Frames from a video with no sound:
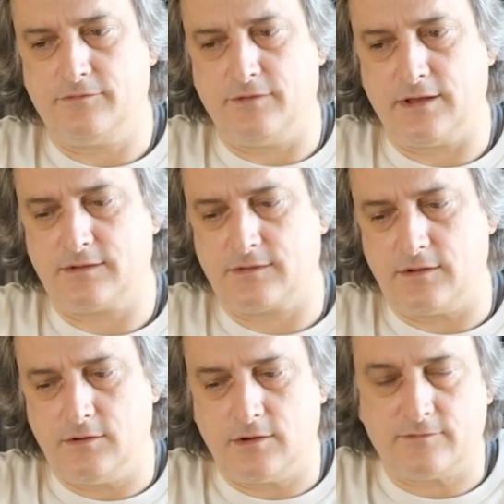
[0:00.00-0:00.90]
things
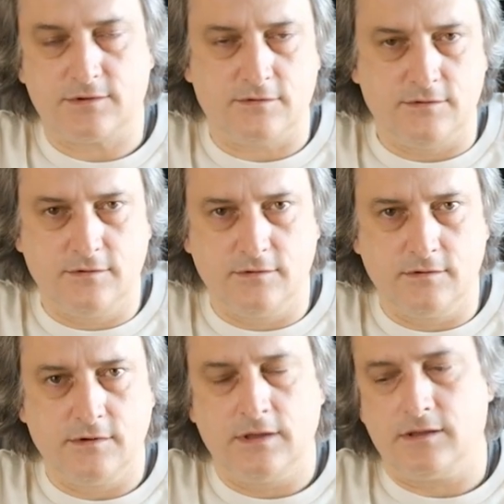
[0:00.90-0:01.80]
you have to
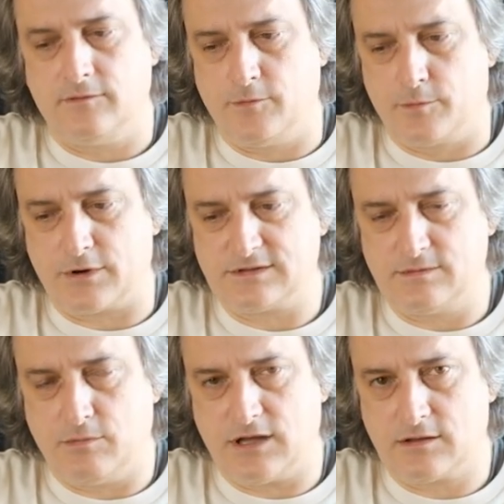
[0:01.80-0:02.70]
do, if you press the
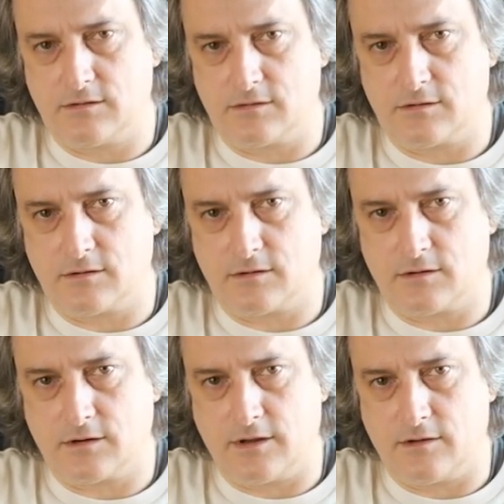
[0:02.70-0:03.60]
button,
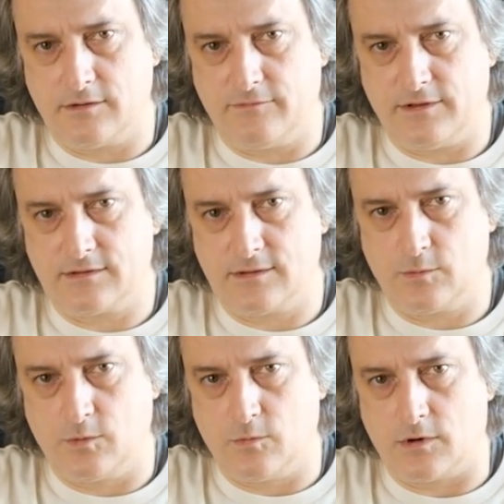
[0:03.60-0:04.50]
the only thing that
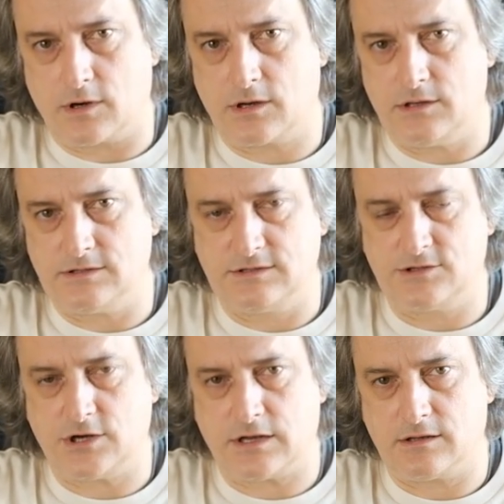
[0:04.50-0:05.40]
will work is the
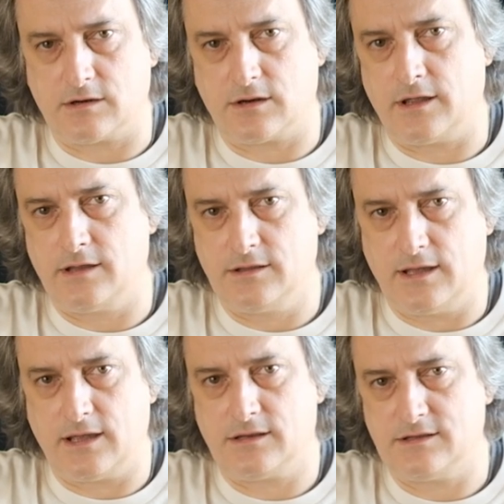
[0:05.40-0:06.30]
shutter, and
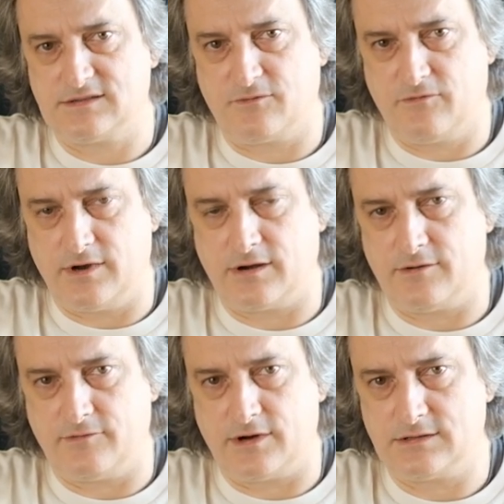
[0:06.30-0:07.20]
that is very,
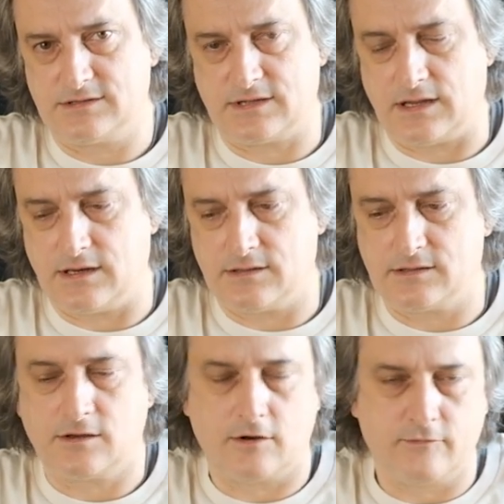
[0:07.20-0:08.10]
very silent.
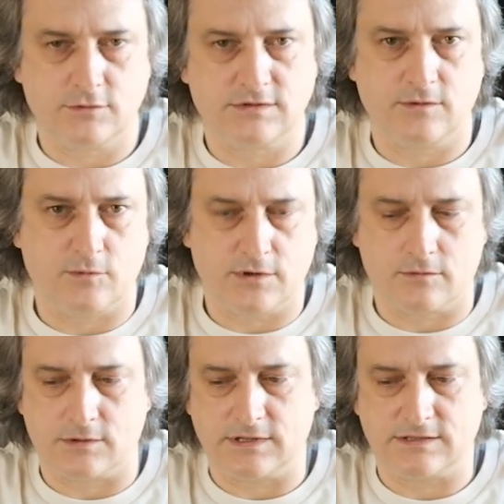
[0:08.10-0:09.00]
Obviously, when
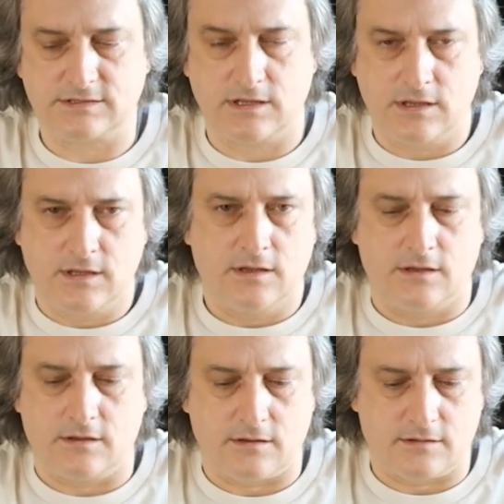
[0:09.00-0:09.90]
you release,
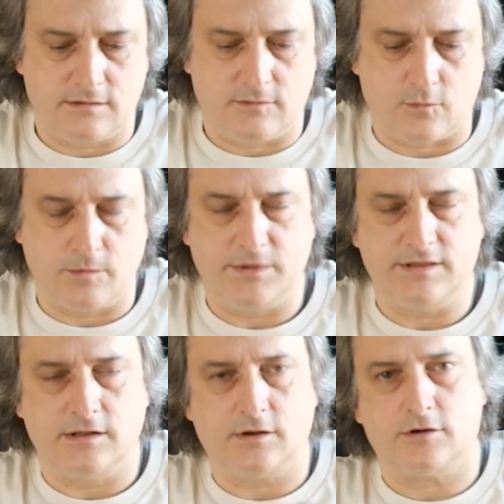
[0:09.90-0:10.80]
there will be
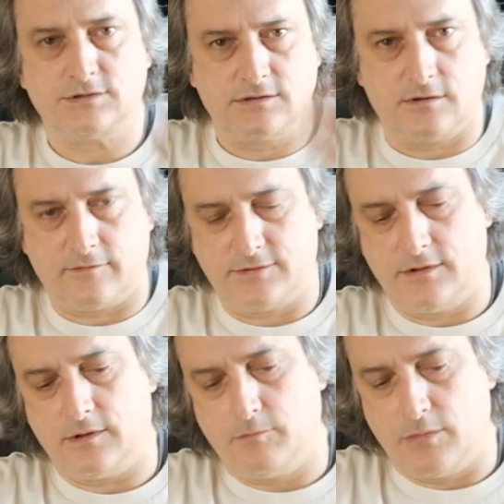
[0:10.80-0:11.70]
the noise of
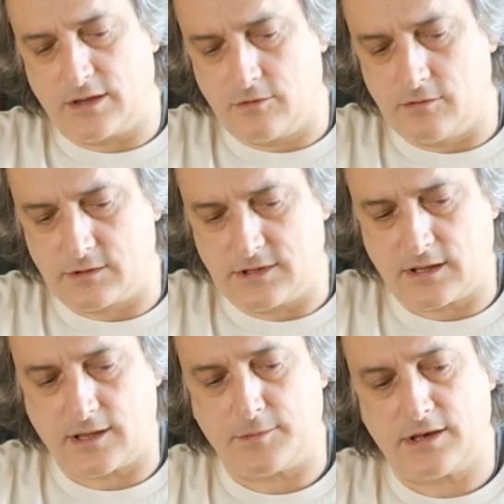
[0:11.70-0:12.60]
the back curtain
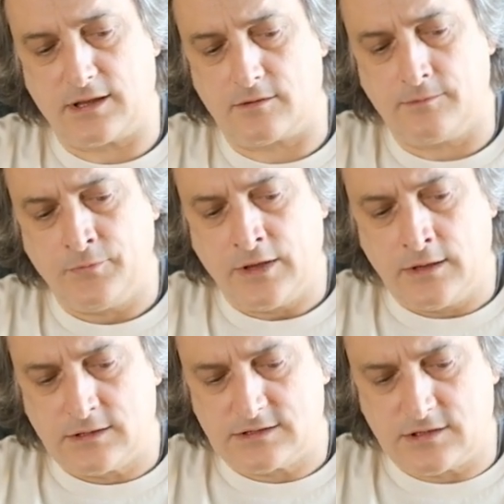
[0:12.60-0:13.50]
coming down.
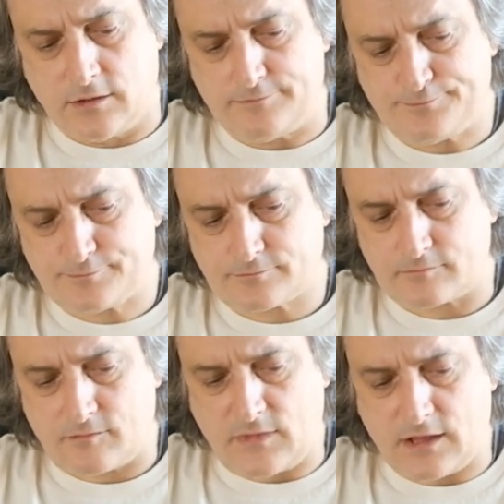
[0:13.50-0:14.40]
So
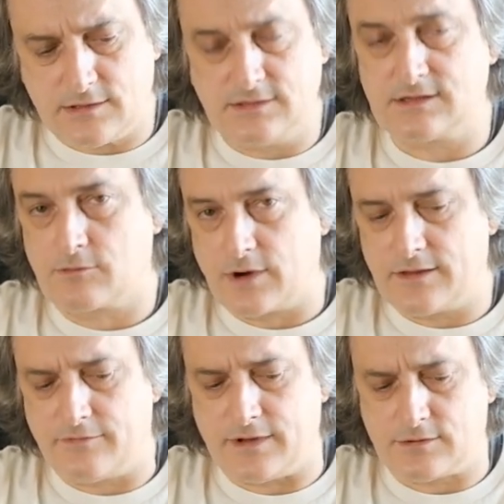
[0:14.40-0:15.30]
this is a
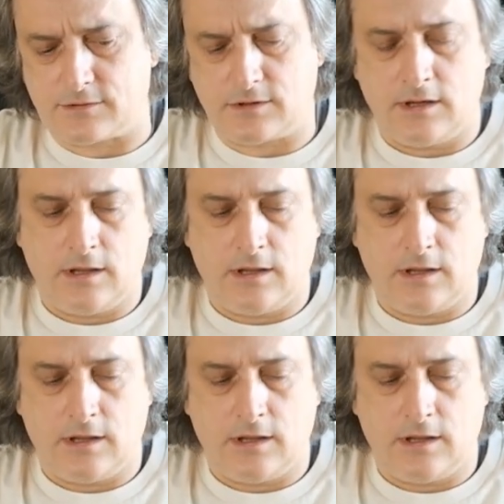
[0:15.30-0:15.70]
great feature.